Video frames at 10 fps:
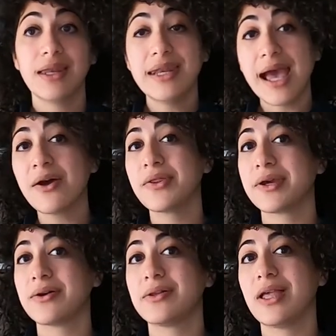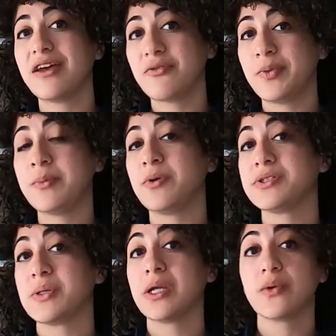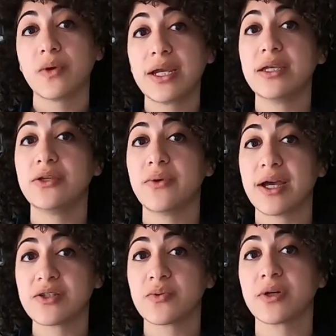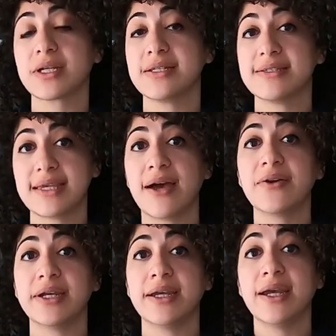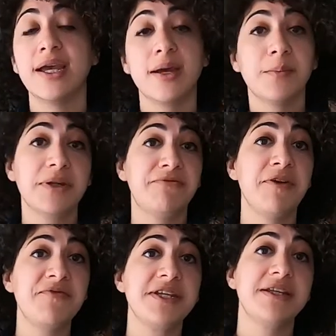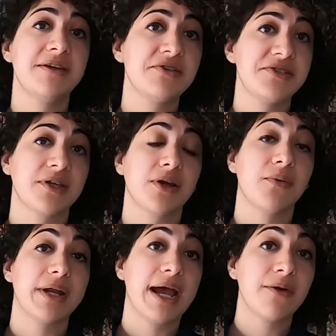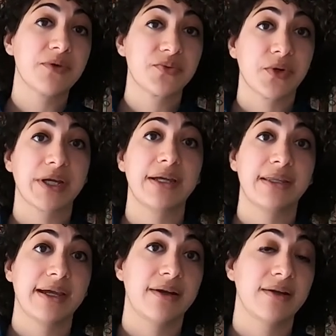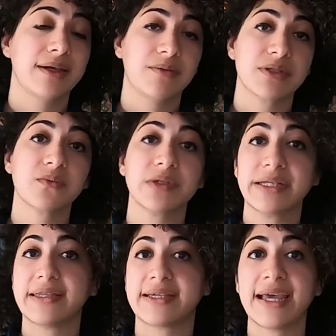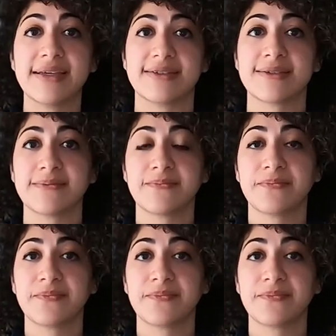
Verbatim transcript: Now there are a lot of people doing great UX work in Saudi, but 15 years ago when I was working there, that wasn't really the case.